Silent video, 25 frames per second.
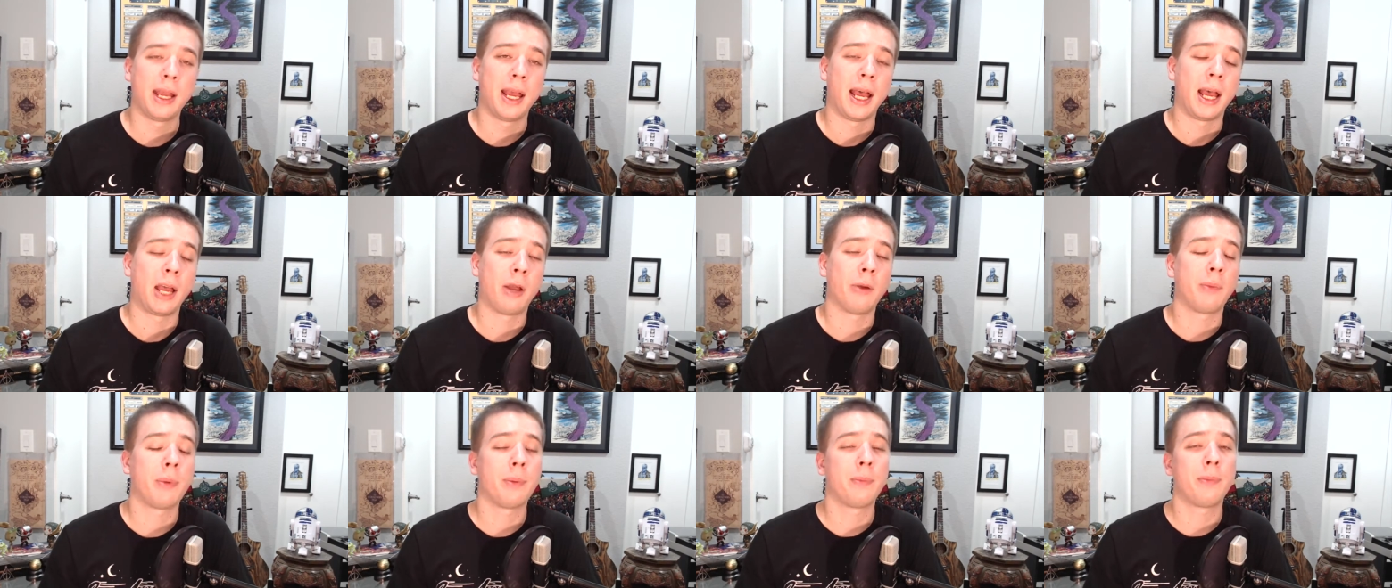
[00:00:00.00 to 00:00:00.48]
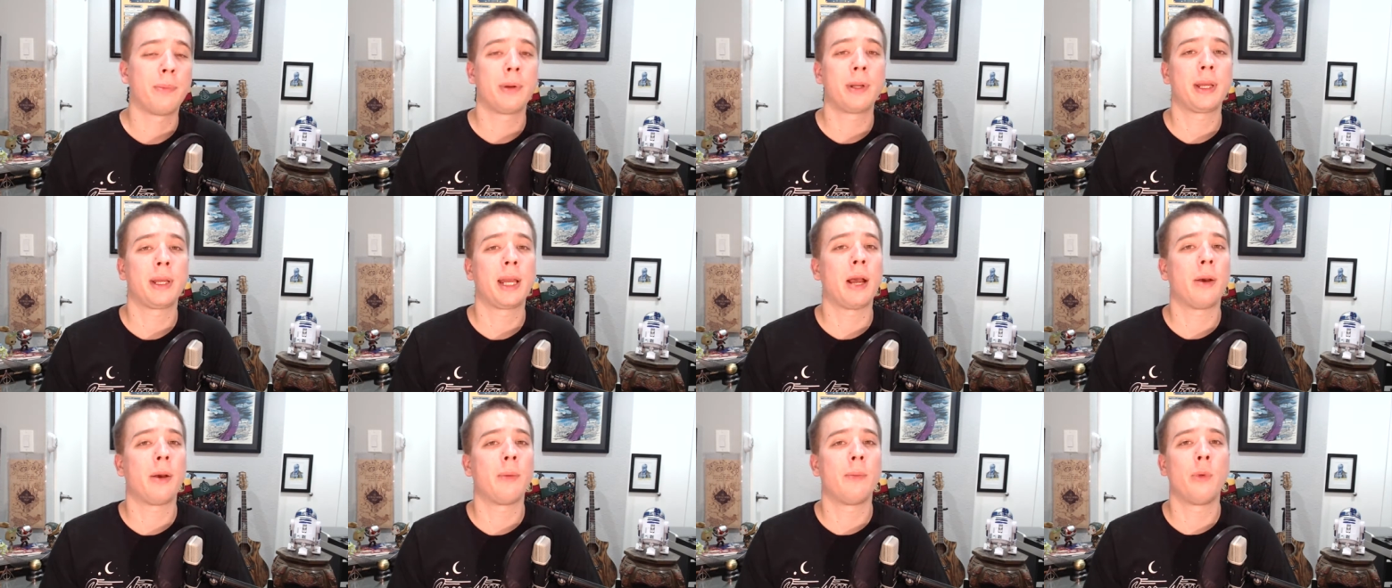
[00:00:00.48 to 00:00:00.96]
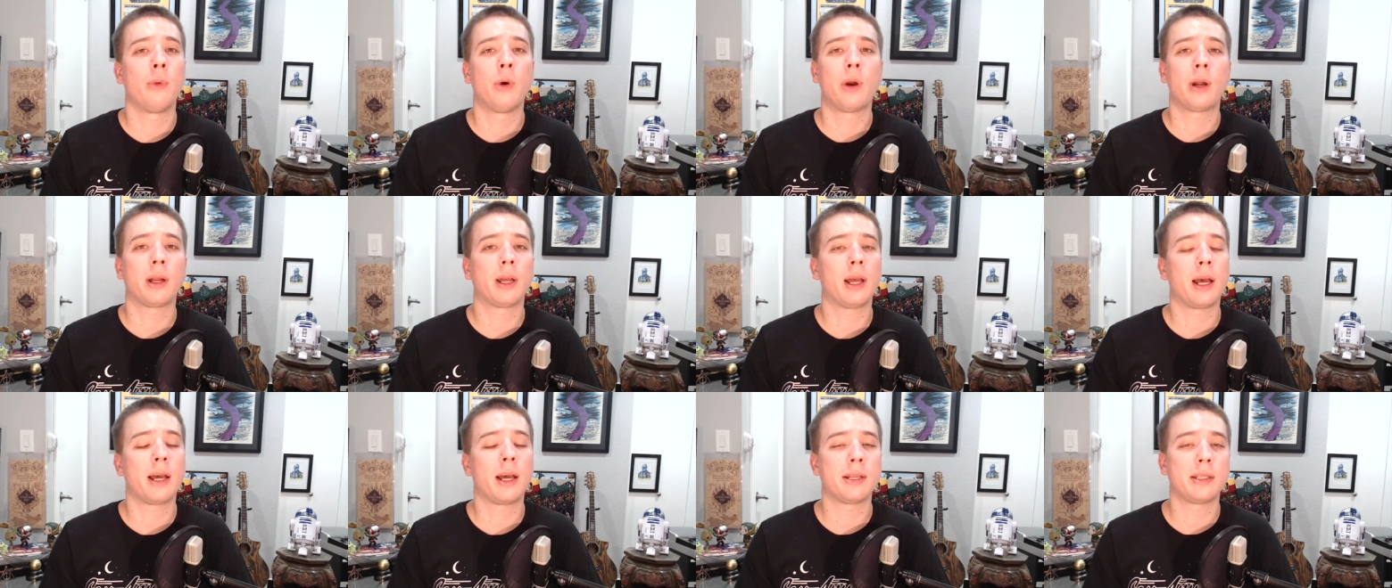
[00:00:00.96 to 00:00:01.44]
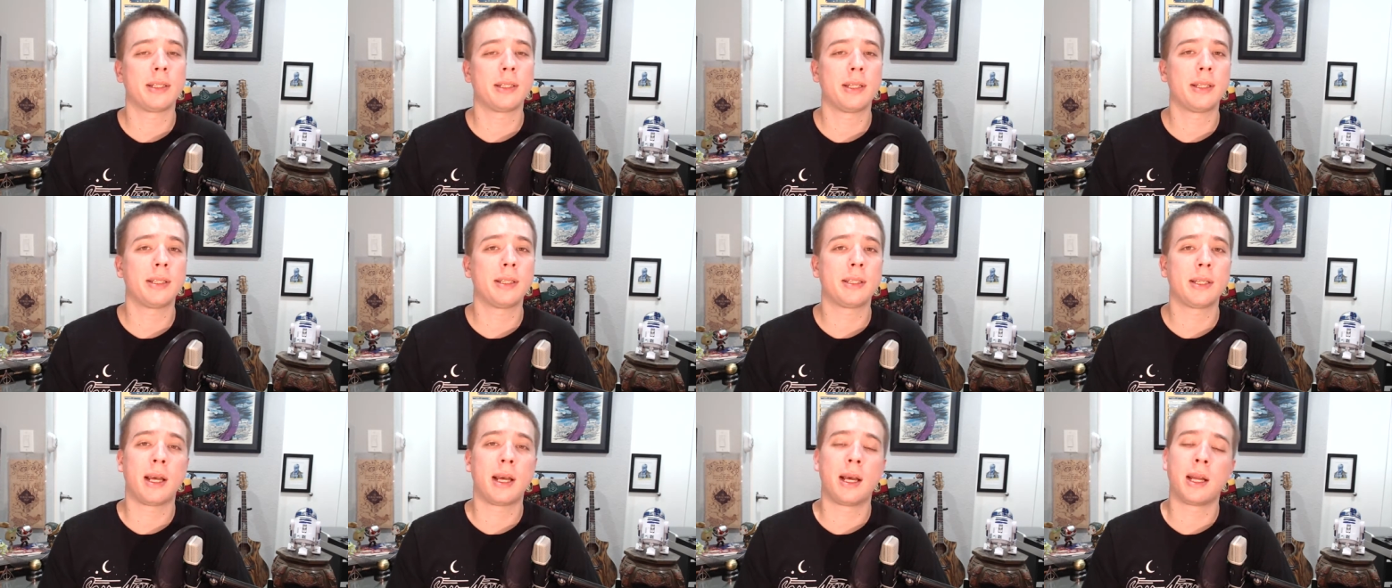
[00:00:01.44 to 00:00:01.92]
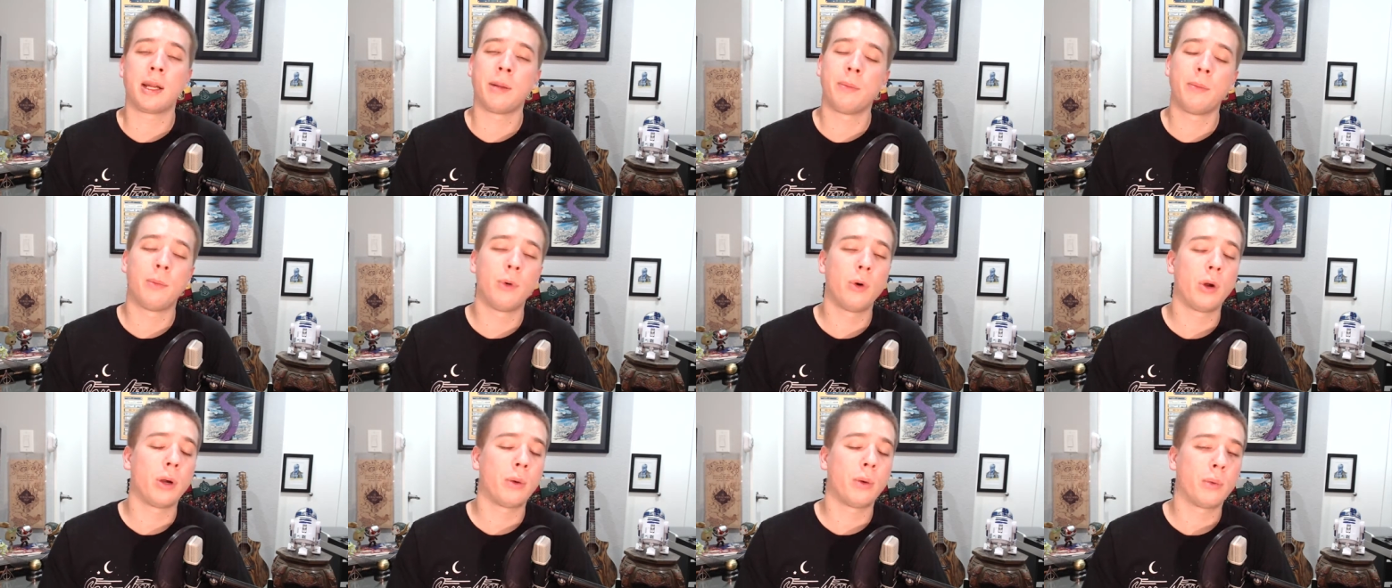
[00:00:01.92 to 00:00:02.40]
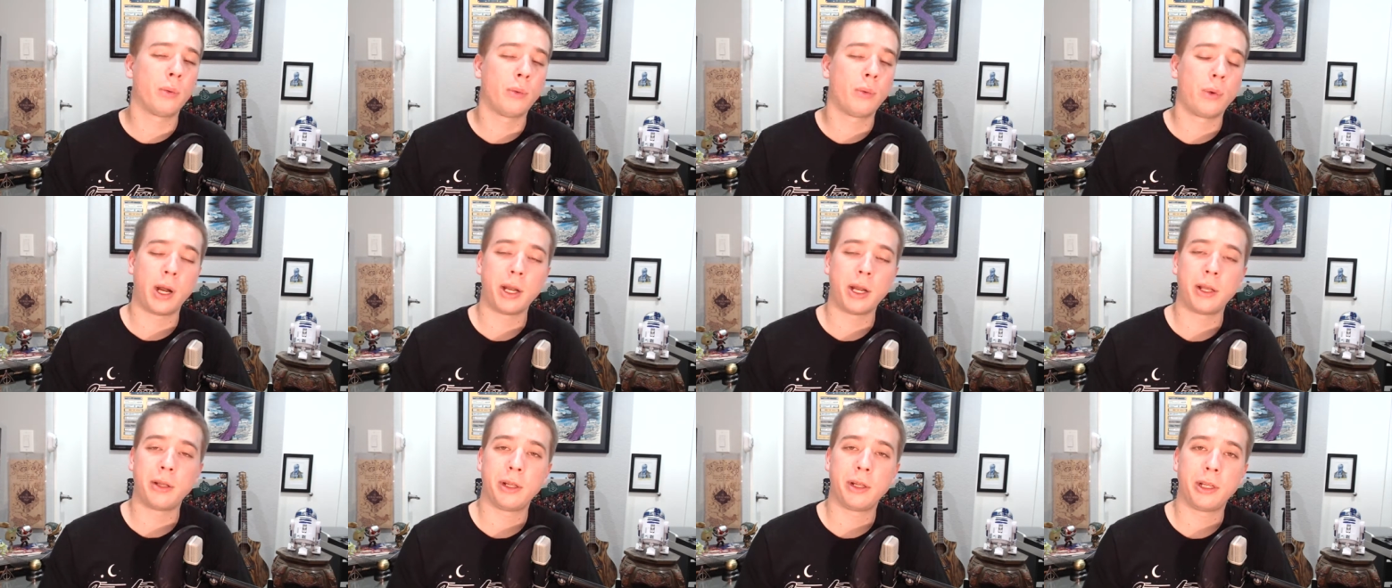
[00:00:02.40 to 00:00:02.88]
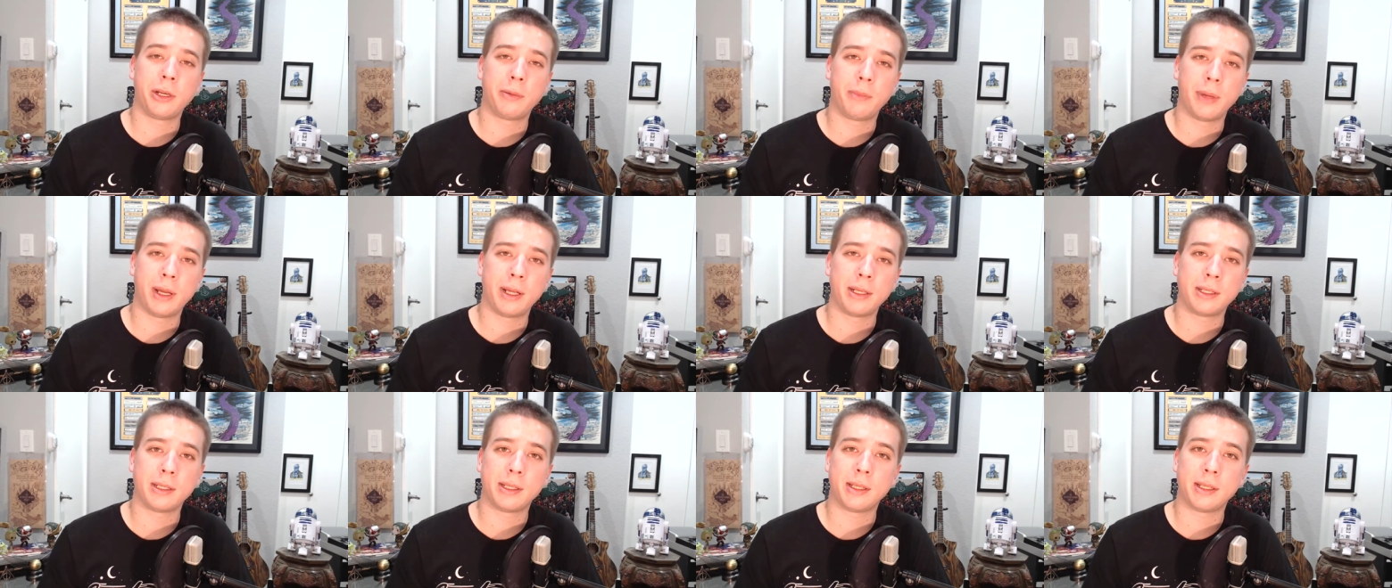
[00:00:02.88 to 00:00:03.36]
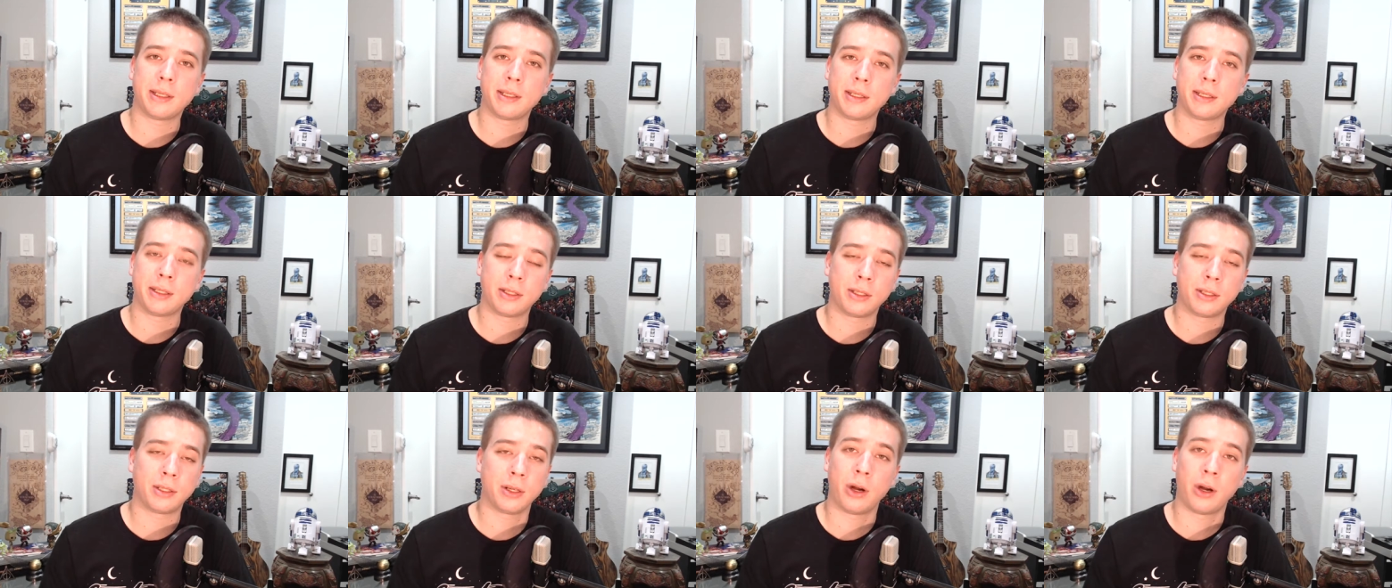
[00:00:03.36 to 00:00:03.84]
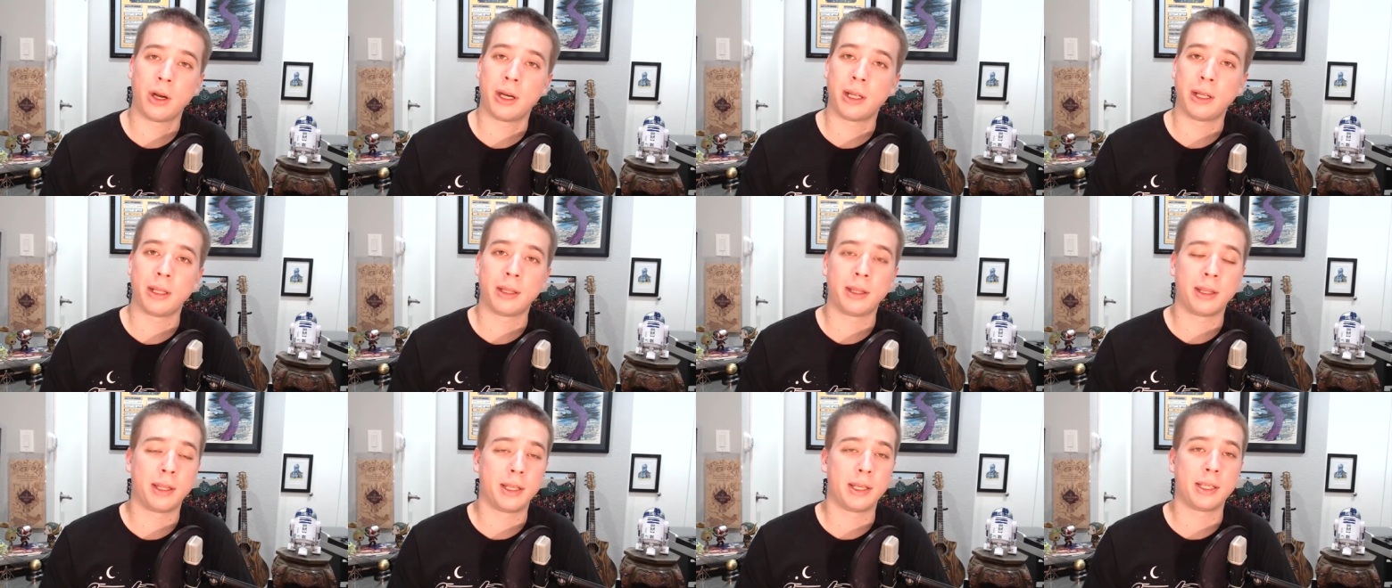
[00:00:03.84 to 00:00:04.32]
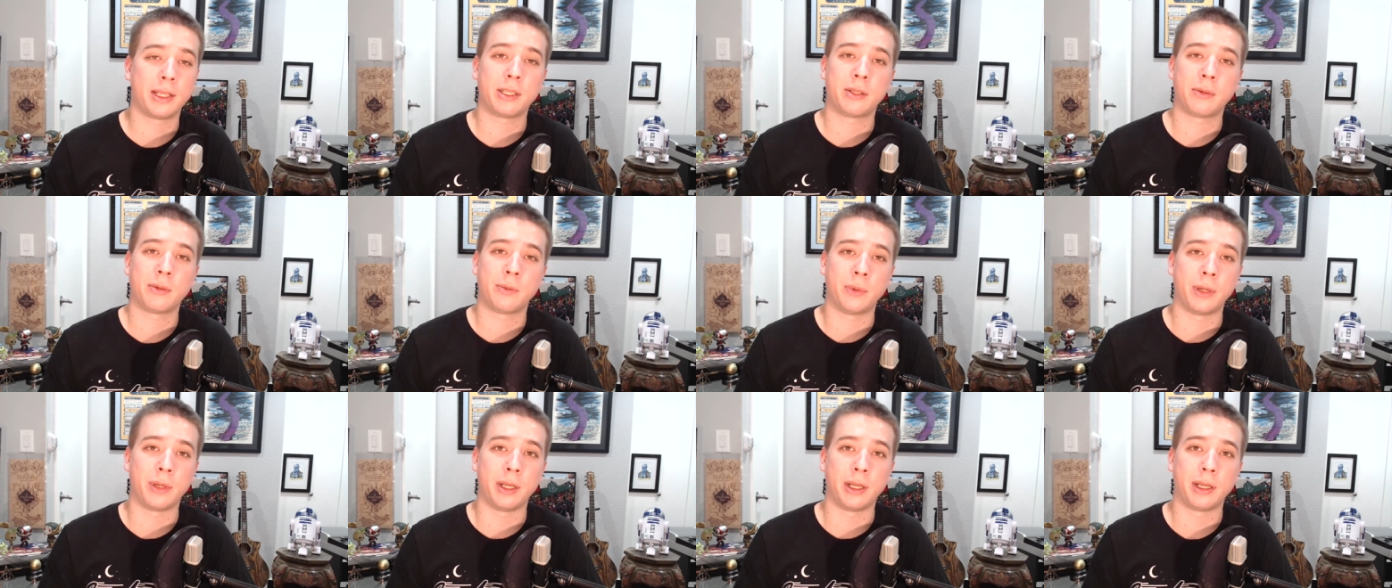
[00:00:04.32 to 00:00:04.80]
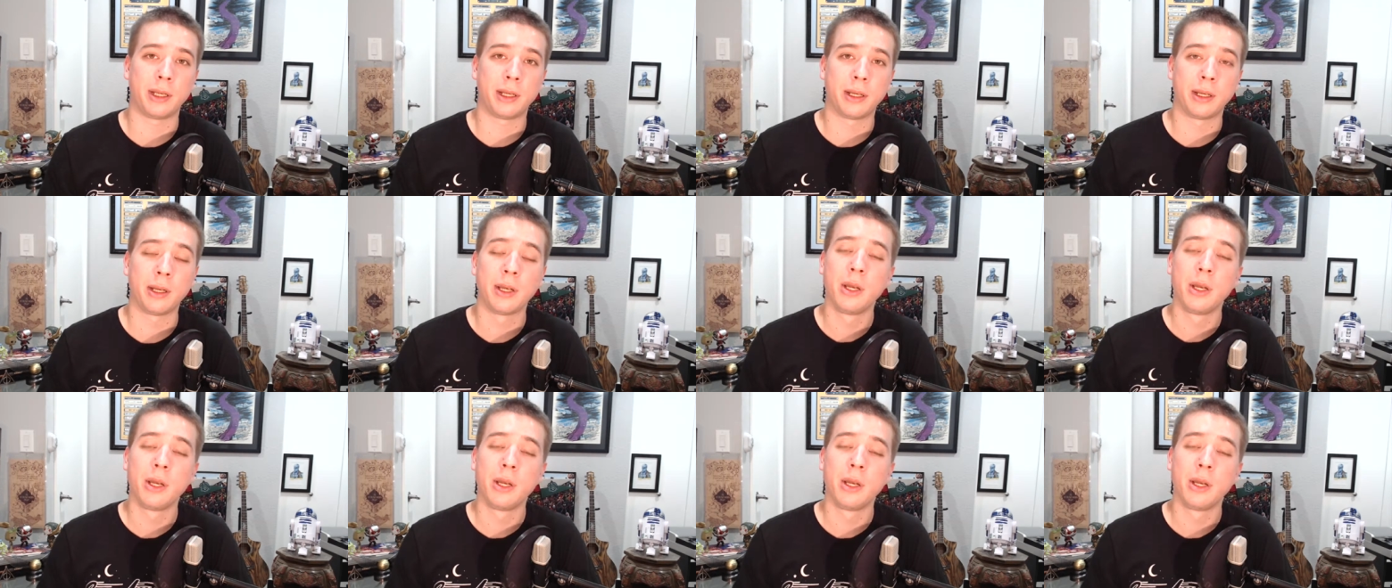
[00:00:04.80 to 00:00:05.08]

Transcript: I will be putting out more content on a more regular basis starting this week.